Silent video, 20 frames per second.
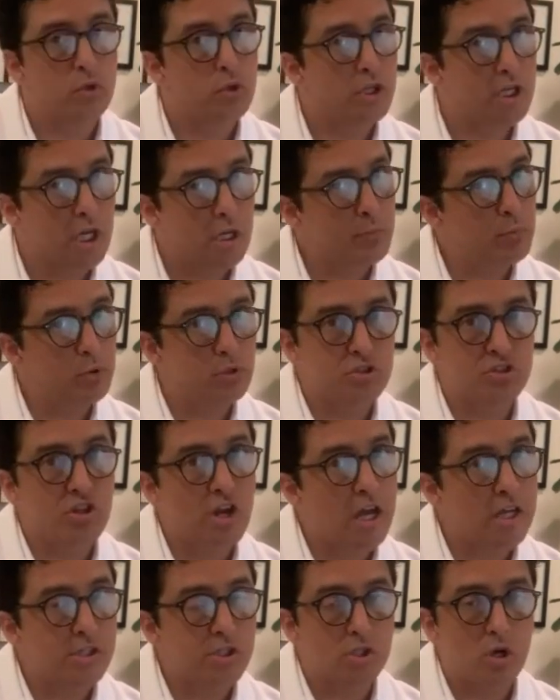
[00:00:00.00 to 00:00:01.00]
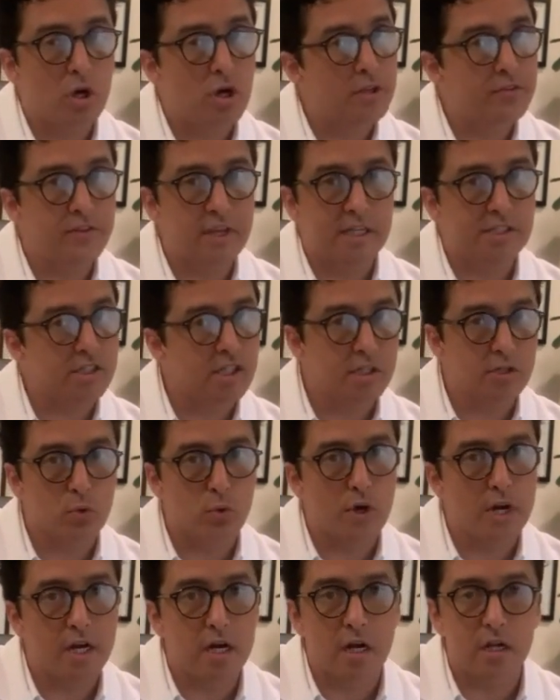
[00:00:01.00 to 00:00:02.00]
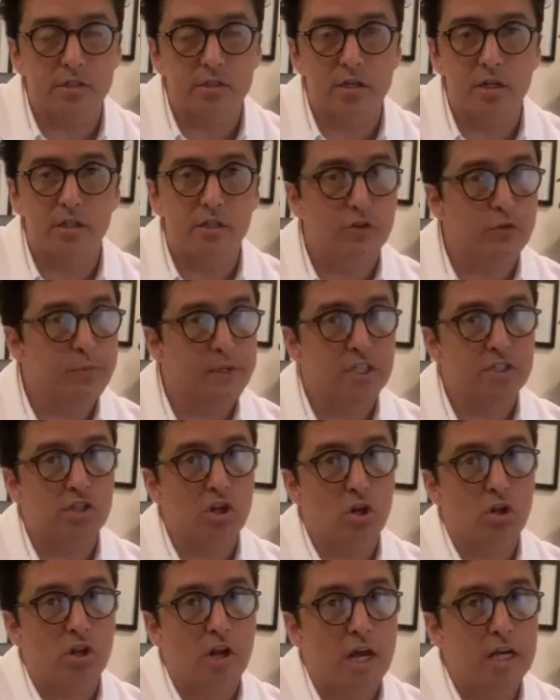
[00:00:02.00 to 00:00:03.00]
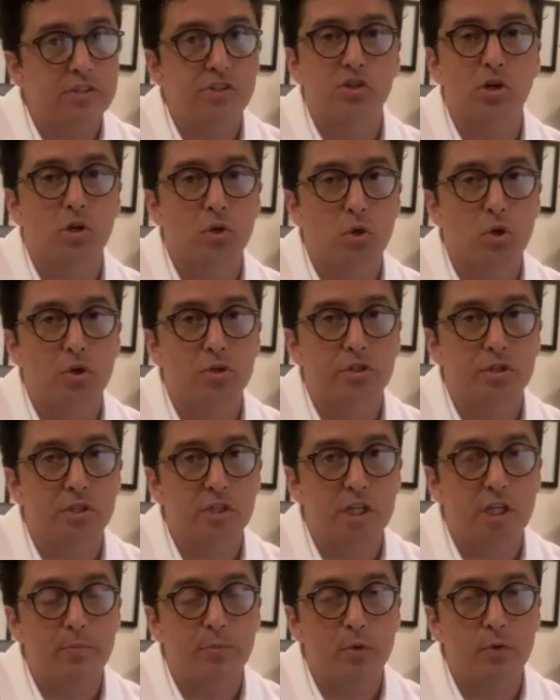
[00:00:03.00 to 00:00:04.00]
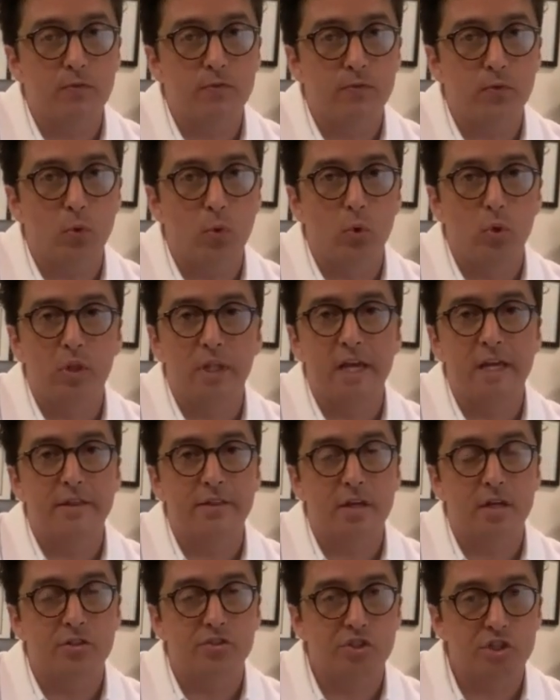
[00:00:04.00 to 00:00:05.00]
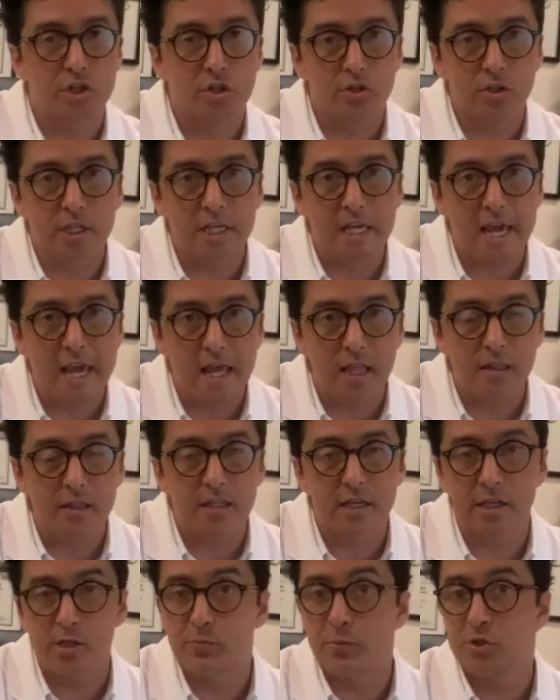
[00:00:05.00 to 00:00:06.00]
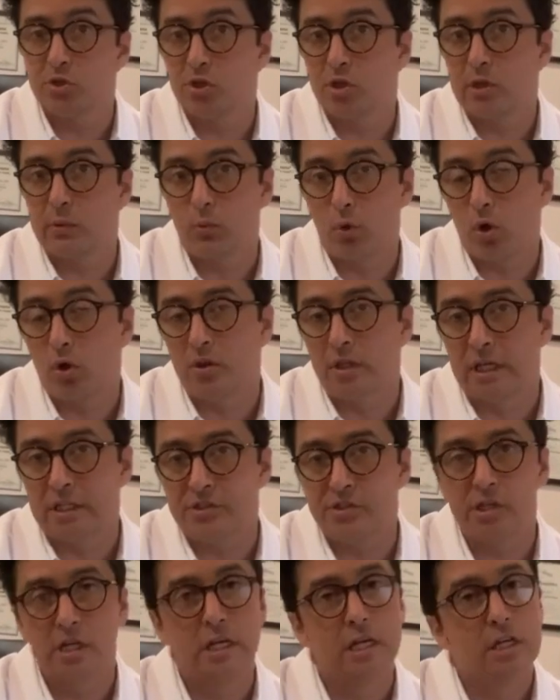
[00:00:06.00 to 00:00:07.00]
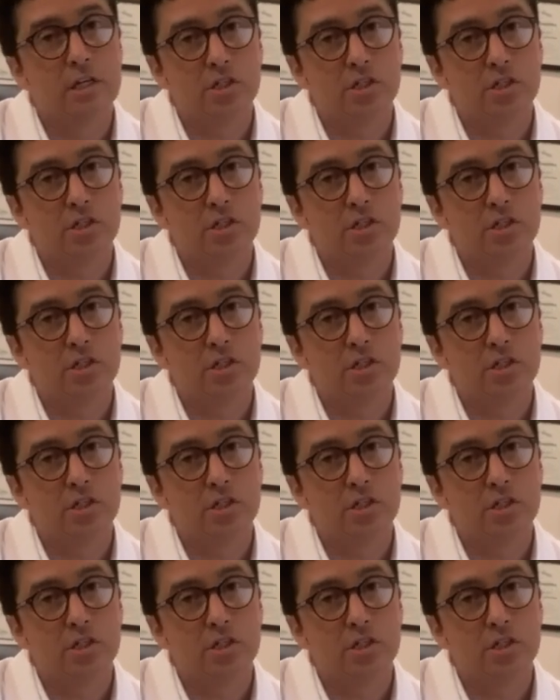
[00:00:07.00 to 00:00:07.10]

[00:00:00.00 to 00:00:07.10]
You can put nuts on it. That's a great alternative because the nuts are going to keep you full, and they're generally healthy, especially walnuts.